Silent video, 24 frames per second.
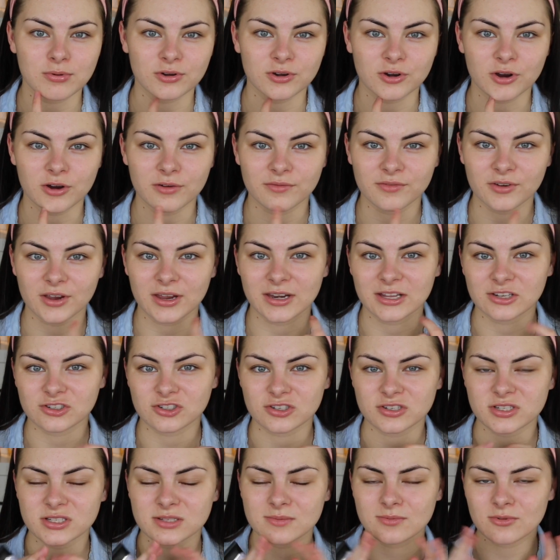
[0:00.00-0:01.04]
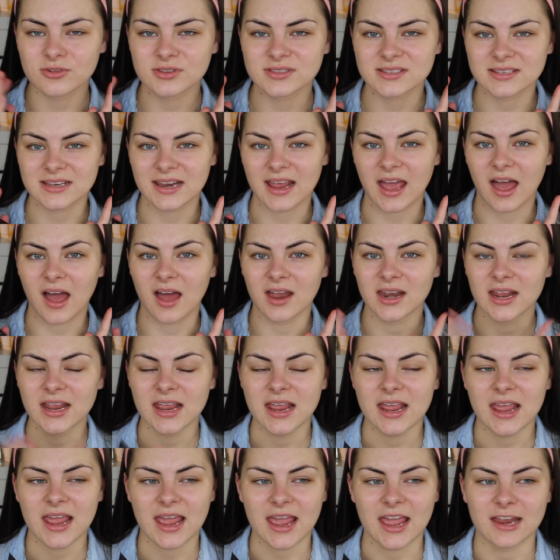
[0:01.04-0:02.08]
put it over it and it just smooths it out
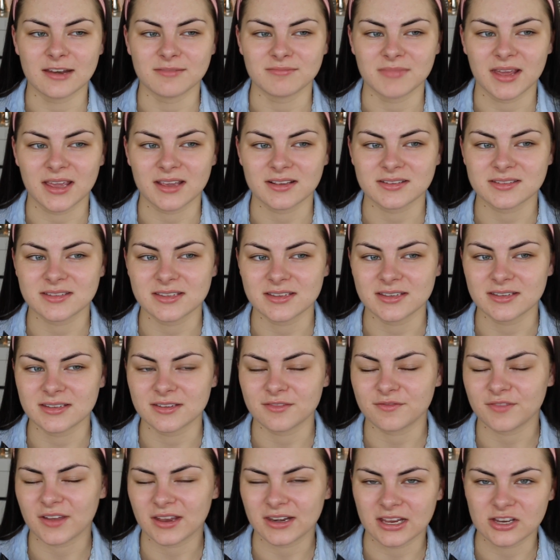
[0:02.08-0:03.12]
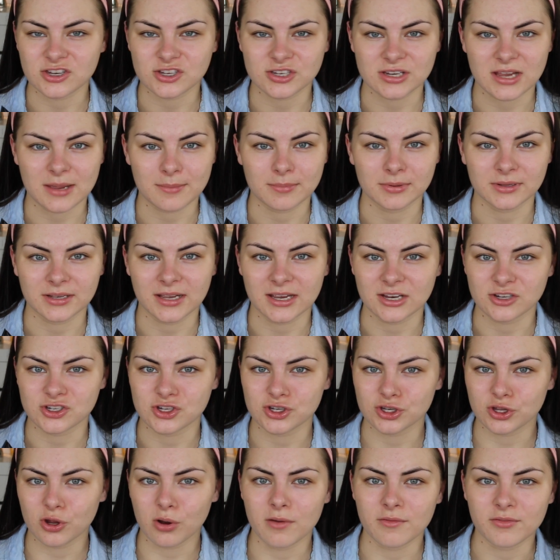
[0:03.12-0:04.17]
and makes the foundation
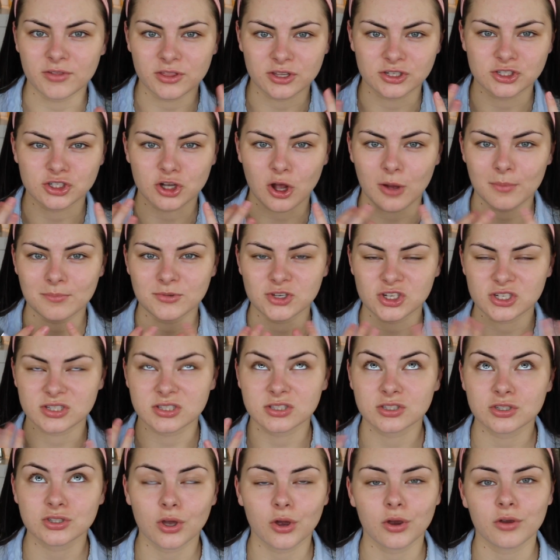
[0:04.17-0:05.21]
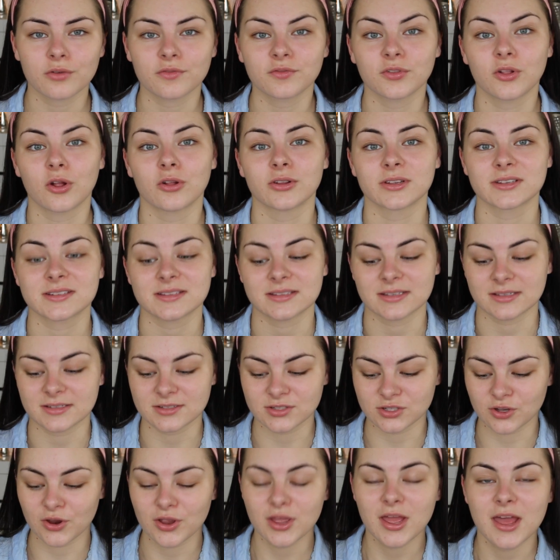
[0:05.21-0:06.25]
application go over the top just so flawlessly.
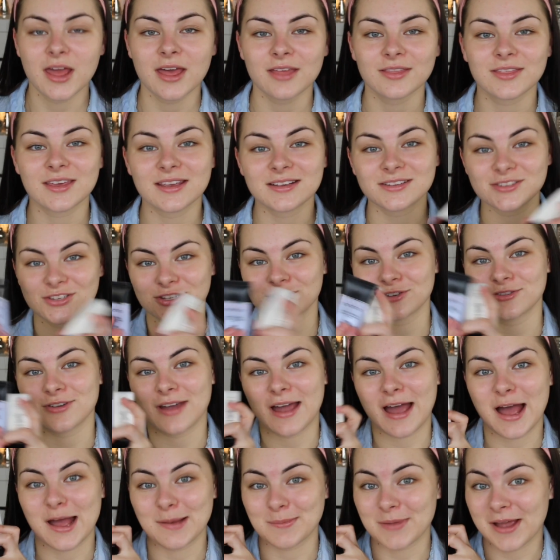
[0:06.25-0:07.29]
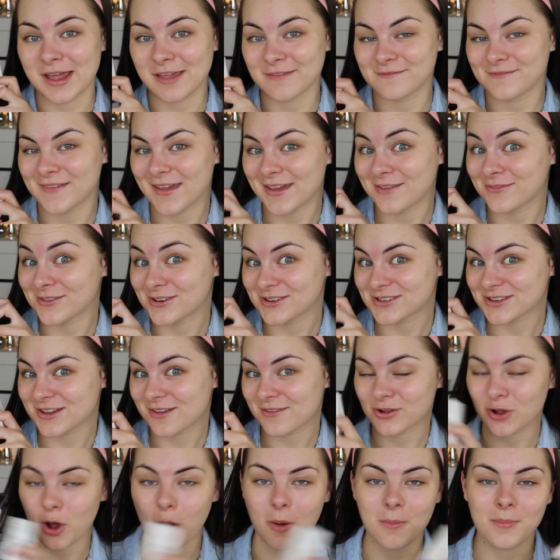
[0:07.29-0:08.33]
So these two are my favorite
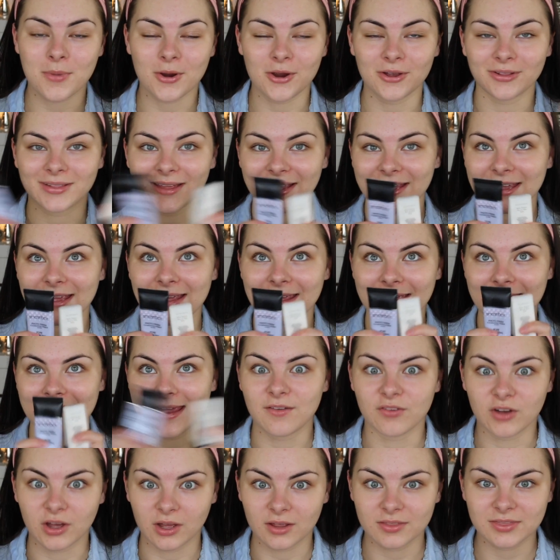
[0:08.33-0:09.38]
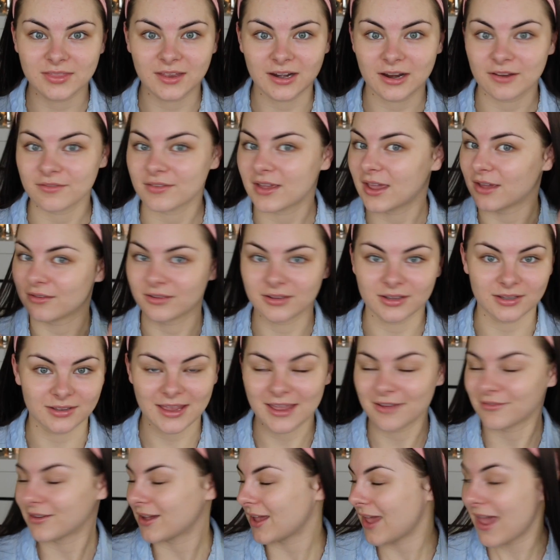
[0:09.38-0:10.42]
combo like ever that I've
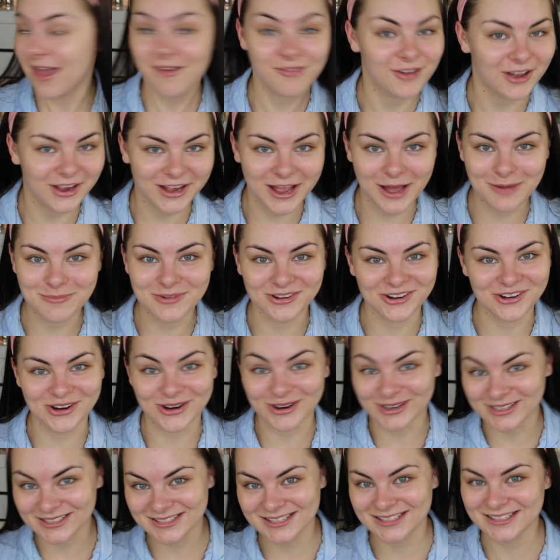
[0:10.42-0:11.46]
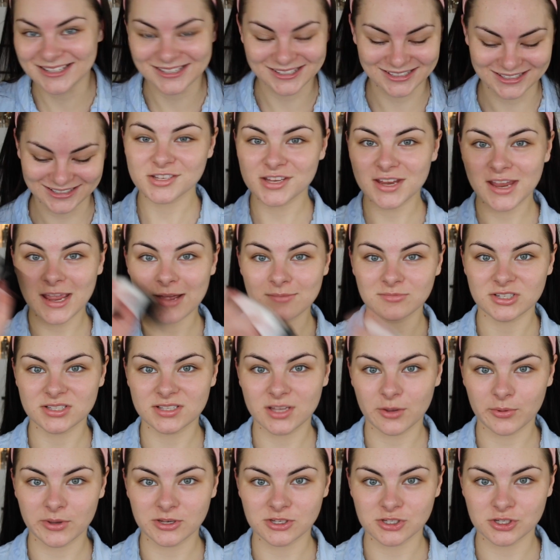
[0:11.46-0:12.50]
ever come across. So yeah, I'm
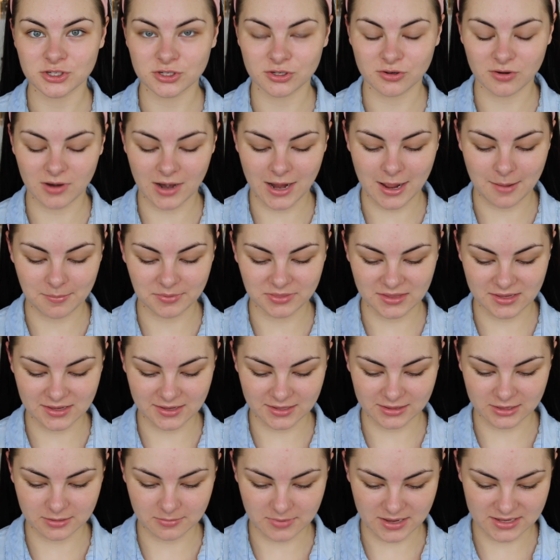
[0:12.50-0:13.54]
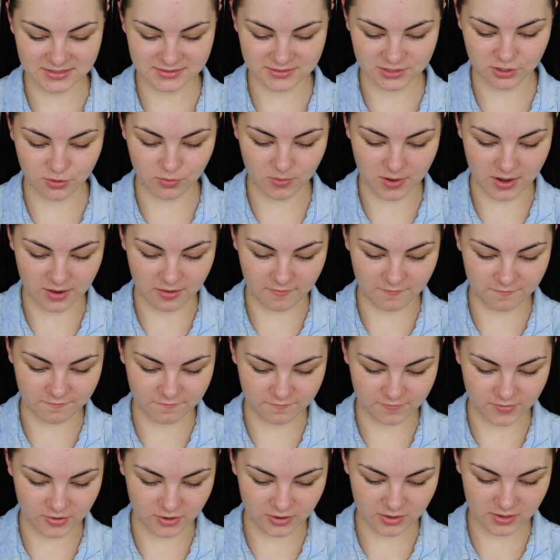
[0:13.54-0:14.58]
just going to grab the Illamasqua one
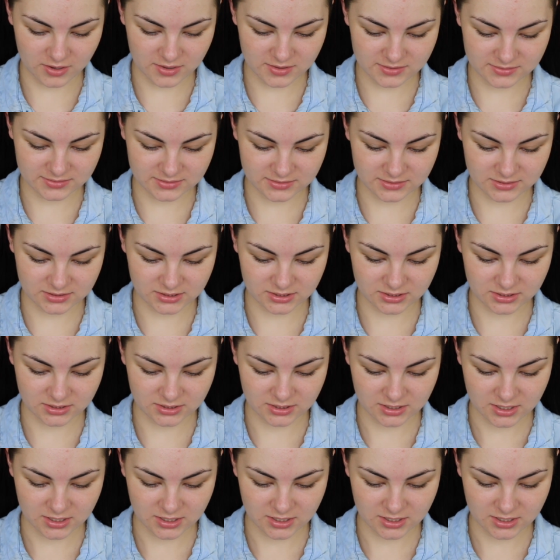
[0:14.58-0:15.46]
first.